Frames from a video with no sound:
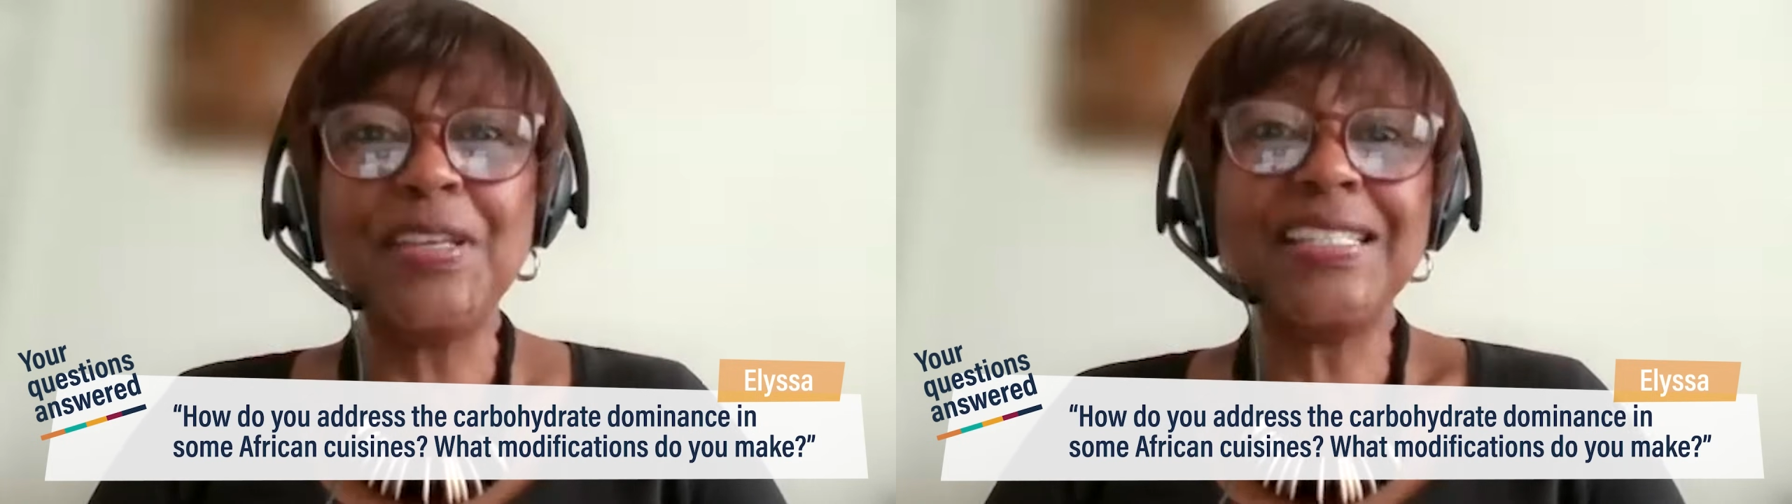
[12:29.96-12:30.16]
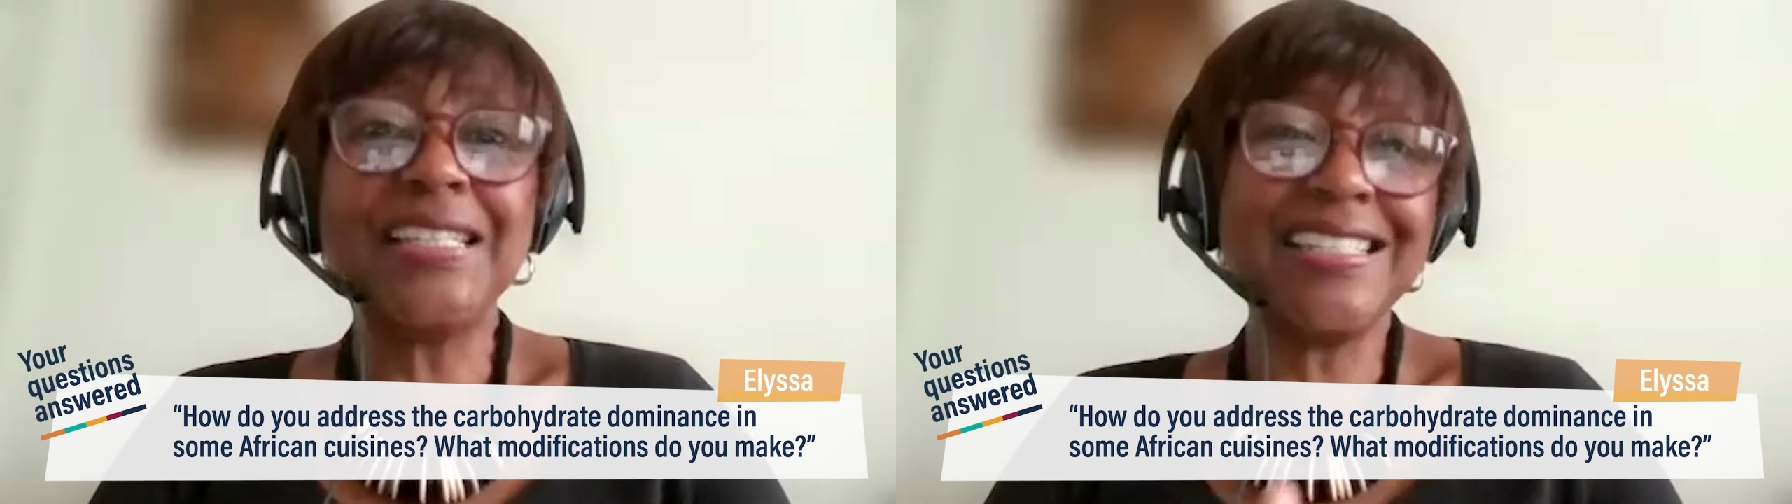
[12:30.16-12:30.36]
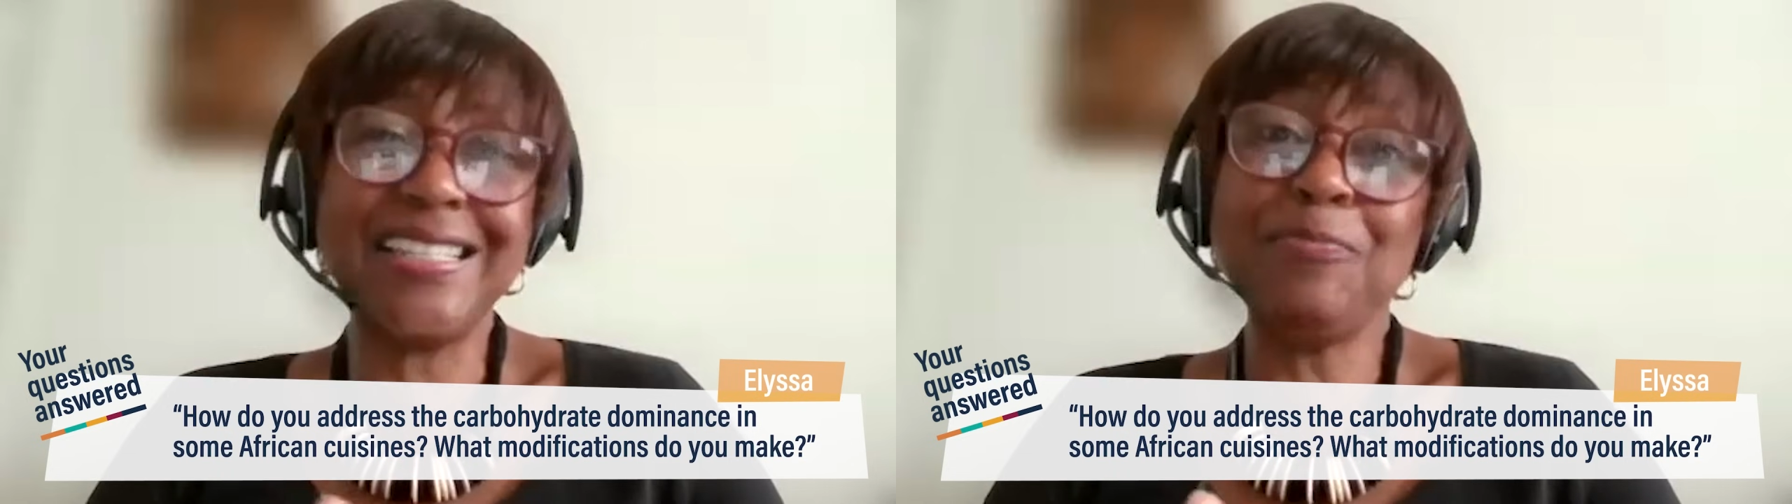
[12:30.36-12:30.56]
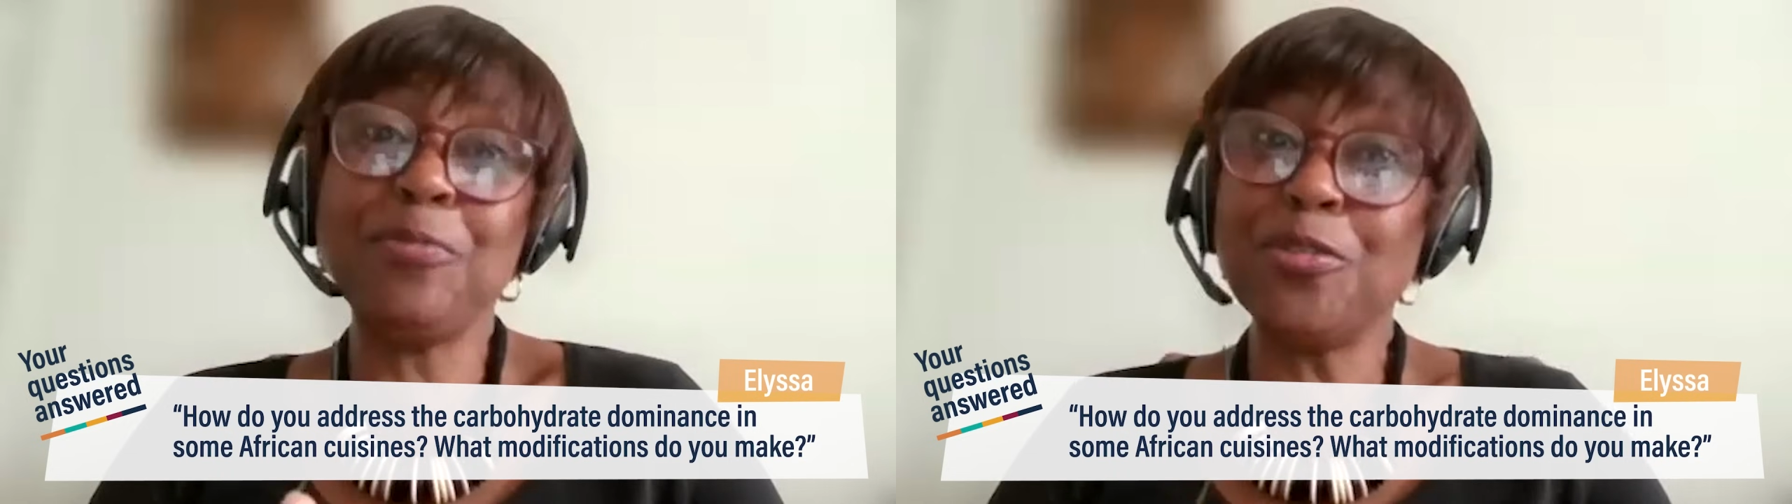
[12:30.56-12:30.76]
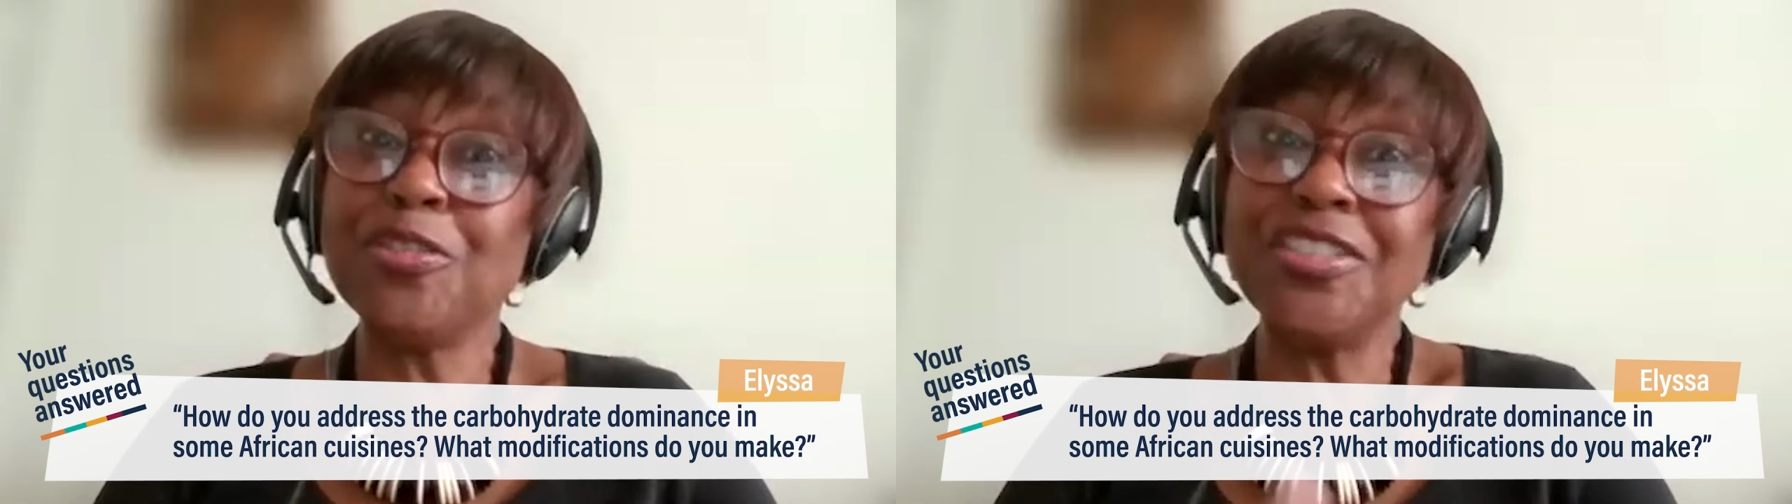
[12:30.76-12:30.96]
because that's
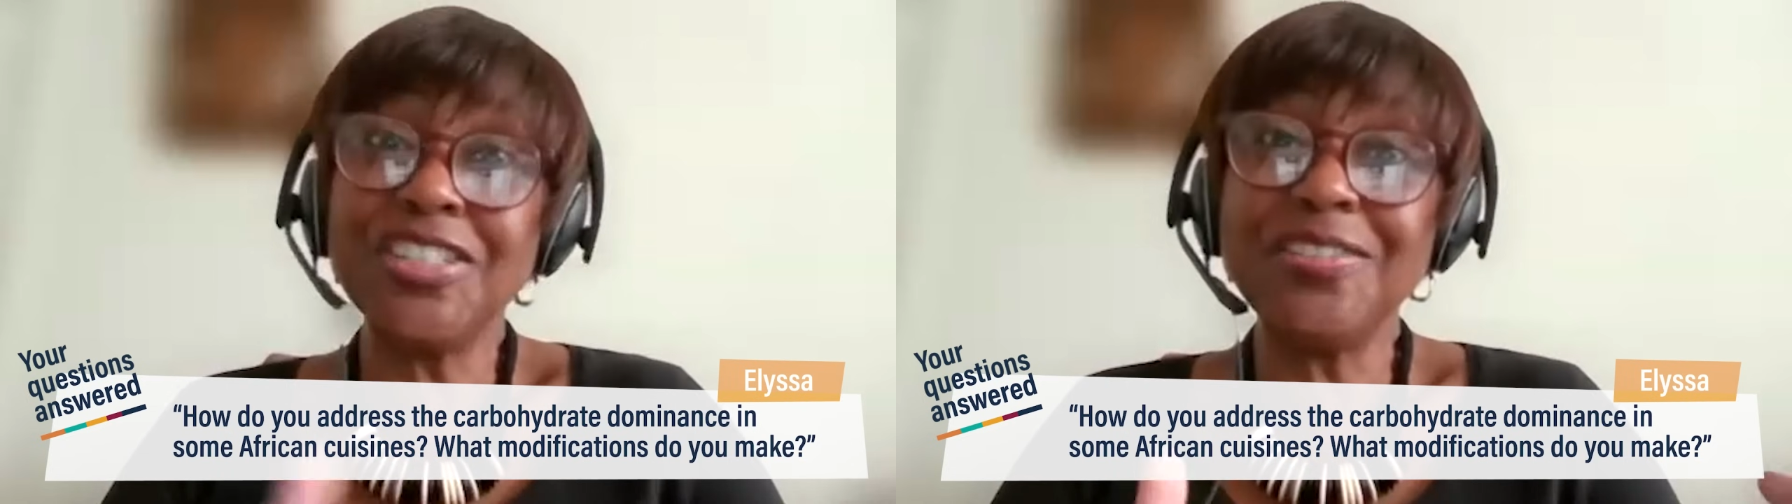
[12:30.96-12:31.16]
important